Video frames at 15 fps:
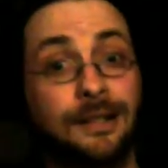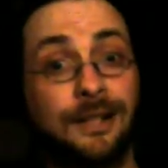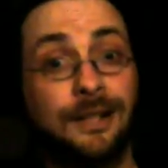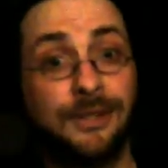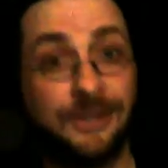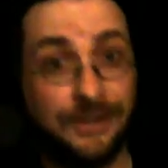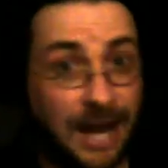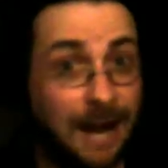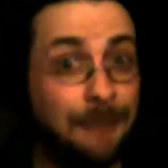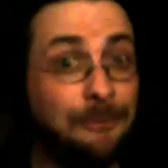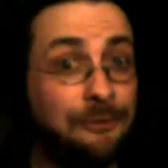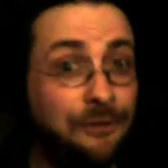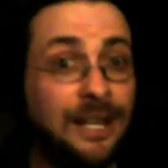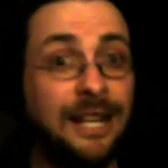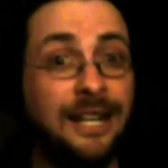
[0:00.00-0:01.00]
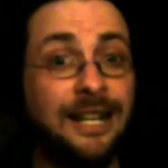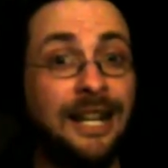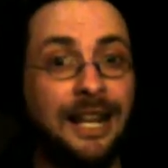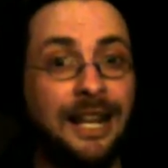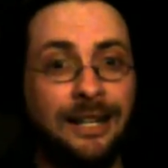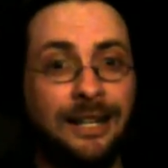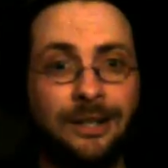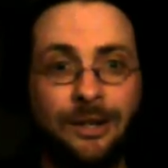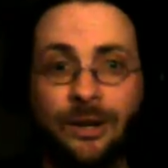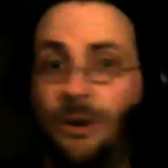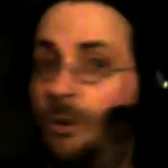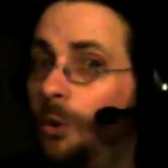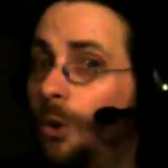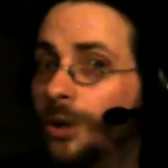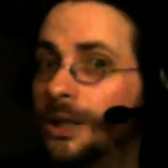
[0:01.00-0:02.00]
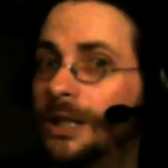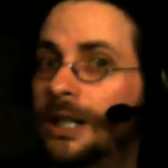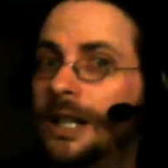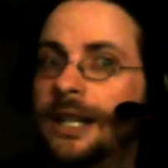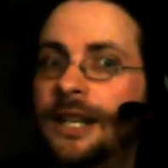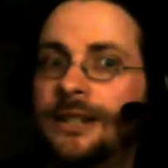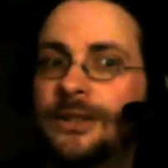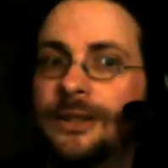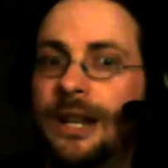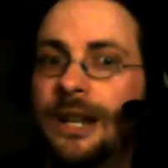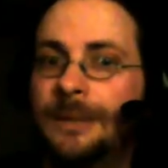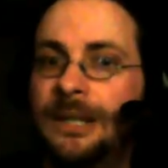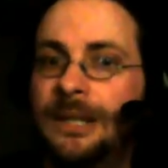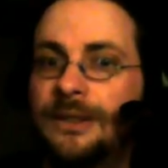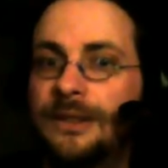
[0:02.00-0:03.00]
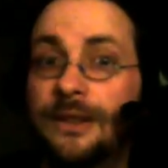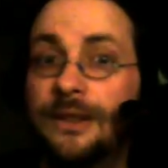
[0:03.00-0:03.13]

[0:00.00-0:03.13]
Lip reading: Sam Flynn and Quora, I guess her name is,